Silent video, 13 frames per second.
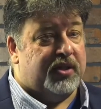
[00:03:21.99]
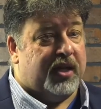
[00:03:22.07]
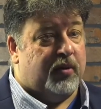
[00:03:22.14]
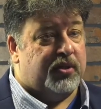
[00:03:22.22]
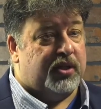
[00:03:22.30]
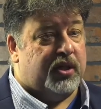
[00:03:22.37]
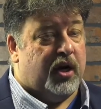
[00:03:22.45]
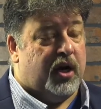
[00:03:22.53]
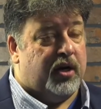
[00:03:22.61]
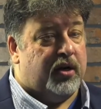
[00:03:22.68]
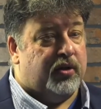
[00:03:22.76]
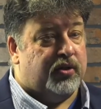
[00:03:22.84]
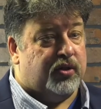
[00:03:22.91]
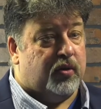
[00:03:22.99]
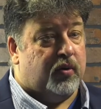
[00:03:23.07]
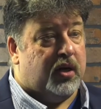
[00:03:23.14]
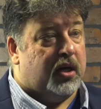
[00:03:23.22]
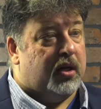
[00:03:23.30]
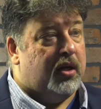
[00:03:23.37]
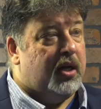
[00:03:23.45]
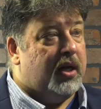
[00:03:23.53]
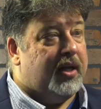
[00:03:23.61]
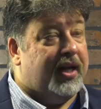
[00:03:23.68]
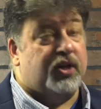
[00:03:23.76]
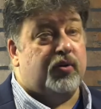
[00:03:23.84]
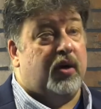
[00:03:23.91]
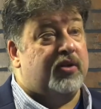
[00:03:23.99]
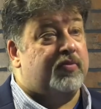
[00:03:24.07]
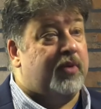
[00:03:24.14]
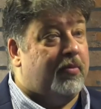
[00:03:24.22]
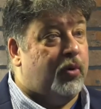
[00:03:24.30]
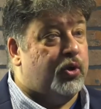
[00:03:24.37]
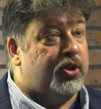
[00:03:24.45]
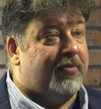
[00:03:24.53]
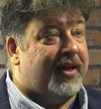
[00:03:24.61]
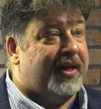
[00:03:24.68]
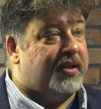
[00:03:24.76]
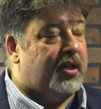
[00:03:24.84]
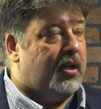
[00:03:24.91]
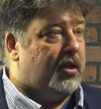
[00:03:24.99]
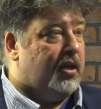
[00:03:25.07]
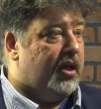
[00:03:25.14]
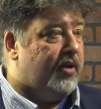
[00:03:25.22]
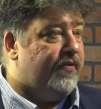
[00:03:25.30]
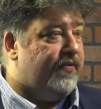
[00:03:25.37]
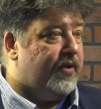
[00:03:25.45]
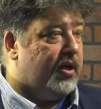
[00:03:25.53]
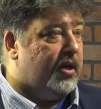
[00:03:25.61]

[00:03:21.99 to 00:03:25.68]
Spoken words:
That was in Gardner. So that's where I spent most of my adult life.